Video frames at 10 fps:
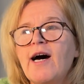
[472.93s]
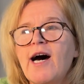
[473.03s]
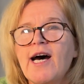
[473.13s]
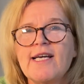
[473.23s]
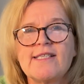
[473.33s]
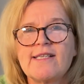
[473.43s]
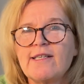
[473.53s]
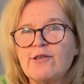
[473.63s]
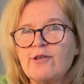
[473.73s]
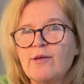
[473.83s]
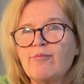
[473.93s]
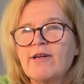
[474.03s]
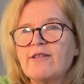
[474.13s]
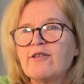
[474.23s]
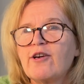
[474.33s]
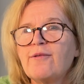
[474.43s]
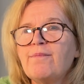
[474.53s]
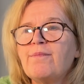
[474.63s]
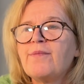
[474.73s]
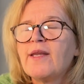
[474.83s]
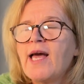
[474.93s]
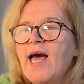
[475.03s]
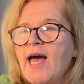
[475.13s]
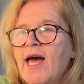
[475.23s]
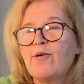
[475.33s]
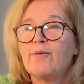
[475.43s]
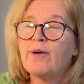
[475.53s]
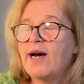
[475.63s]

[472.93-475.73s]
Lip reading: I send it to the printer. Oh,